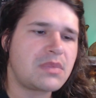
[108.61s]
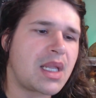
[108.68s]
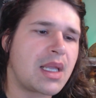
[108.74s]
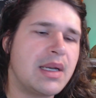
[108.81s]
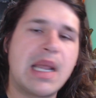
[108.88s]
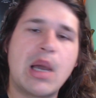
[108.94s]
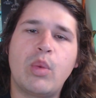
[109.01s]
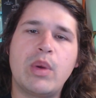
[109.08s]

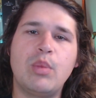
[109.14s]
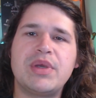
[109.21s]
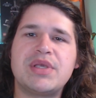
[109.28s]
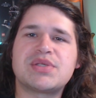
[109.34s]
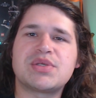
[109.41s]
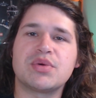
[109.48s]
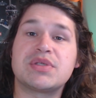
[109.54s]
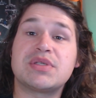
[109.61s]
Now, when we
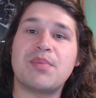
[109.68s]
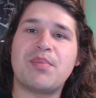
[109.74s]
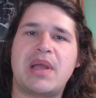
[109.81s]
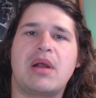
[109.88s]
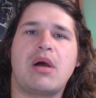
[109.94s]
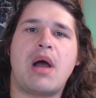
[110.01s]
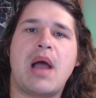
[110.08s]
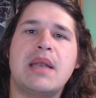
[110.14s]
source
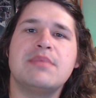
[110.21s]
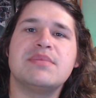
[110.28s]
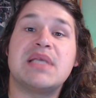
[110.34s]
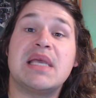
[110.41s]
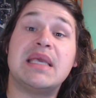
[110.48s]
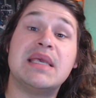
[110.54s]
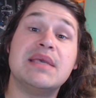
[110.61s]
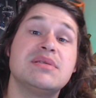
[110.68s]
better items,
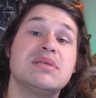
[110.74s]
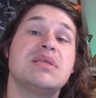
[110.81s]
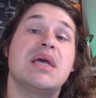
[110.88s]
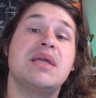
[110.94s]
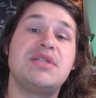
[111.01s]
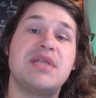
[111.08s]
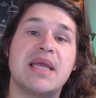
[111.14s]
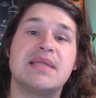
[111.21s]
it gives us a
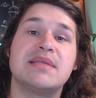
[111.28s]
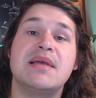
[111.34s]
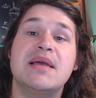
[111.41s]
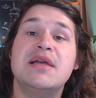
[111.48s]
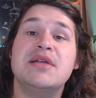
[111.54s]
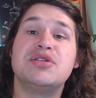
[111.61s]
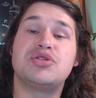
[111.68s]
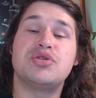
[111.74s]
chance
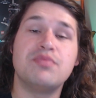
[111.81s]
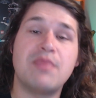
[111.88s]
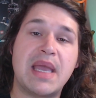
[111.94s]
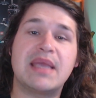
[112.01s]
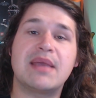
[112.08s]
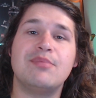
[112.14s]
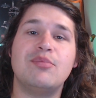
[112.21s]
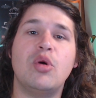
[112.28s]
to
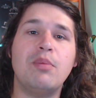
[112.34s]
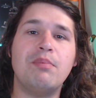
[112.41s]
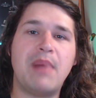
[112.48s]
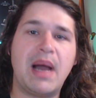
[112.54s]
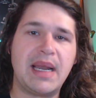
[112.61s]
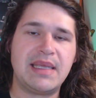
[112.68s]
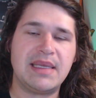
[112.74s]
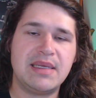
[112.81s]
make more
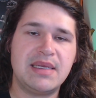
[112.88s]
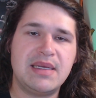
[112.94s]
money.